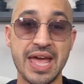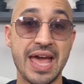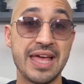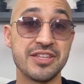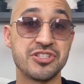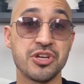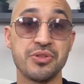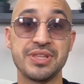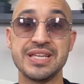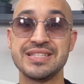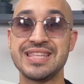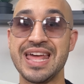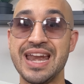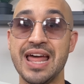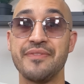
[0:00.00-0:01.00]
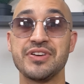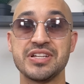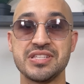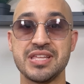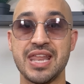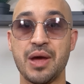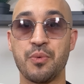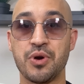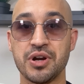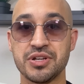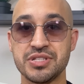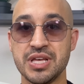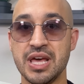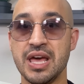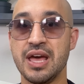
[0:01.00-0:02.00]
And so these tenant advocacy
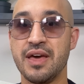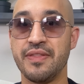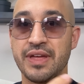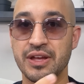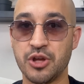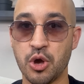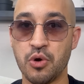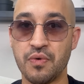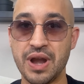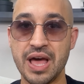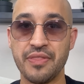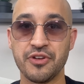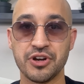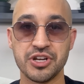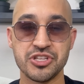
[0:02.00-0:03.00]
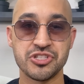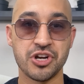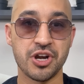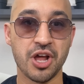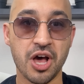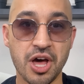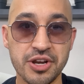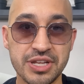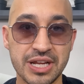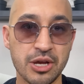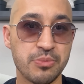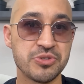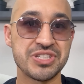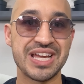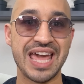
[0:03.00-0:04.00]
networks, they go around, they're gonna start hunting,
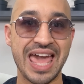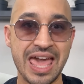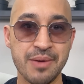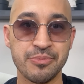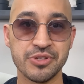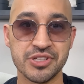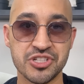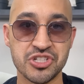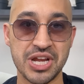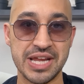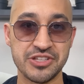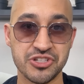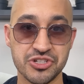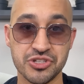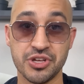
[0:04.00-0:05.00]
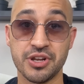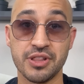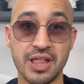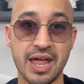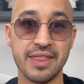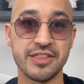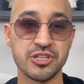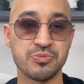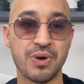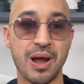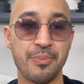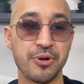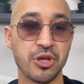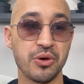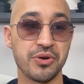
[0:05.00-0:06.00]
almost like ambulance chasers on a lot of these
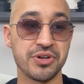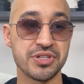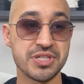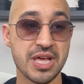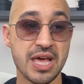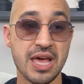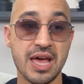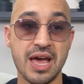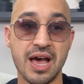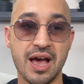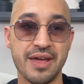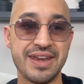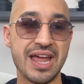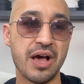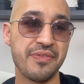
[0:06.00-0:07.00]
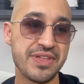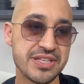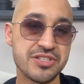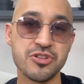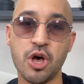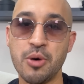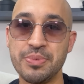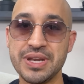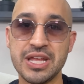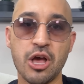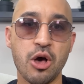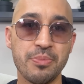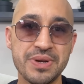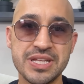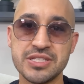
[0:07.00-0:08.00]
property owners. Uh, now this is Albany.
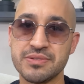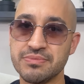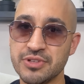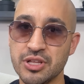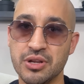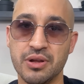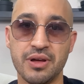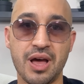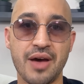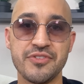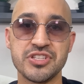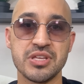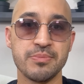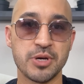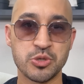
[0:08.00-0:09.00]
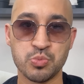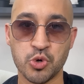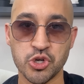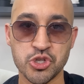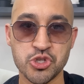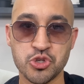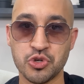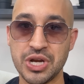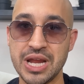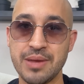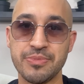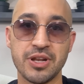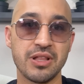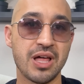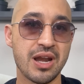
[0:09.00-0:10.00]
Albany is, you know, obviously much more
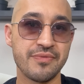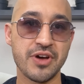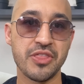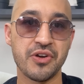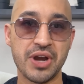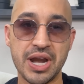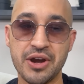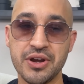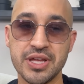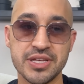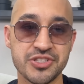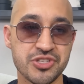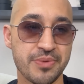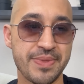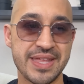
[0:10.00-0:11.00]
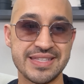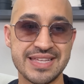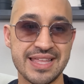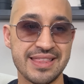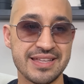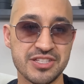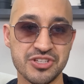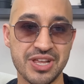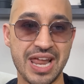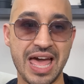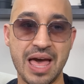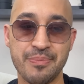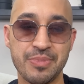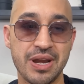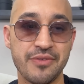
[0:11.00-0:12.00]
extreme than a lot of other areas, so I'm not saying this is gonna
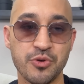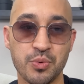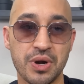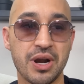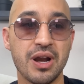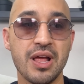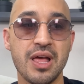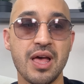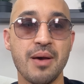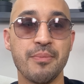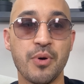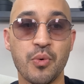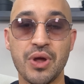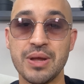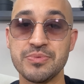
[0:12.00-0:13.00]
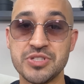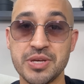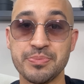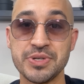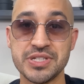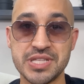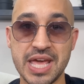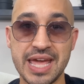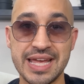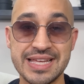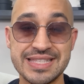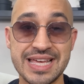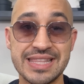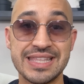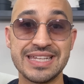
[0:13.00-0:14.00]
happen everywhere, but what I'm simply saying
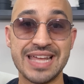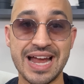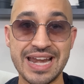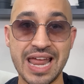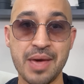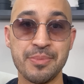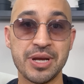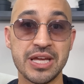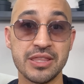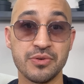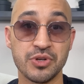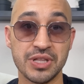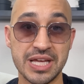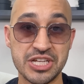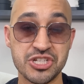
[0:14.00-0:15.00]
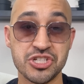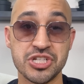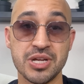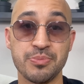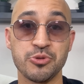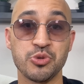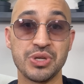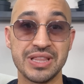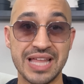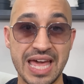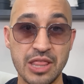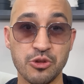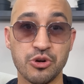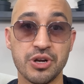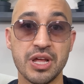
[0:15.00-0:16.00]
is that the dynamic and the relationship between
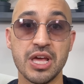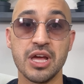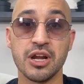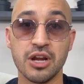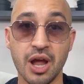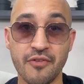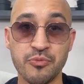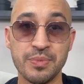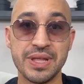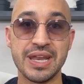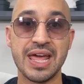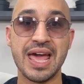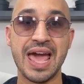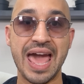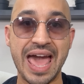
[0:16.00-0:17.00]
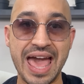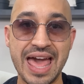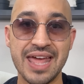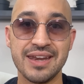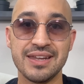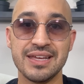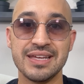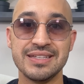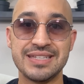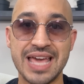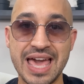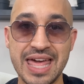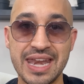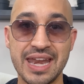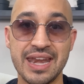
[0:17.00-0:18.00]
landlord, government, and
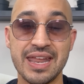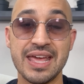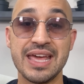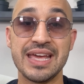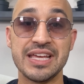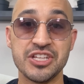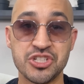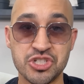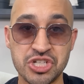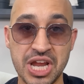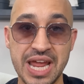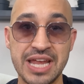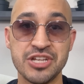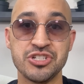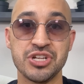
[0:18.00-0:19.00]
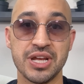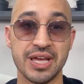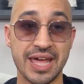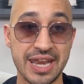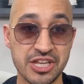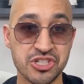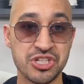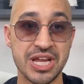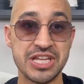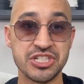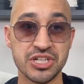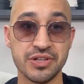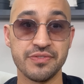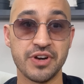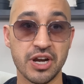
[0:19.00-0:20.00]
tenant is changing, and it's
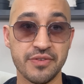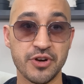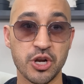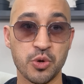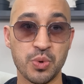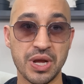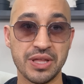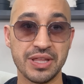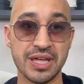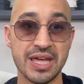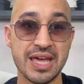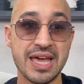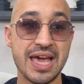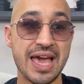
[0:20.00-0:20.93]
changing very, very quickly.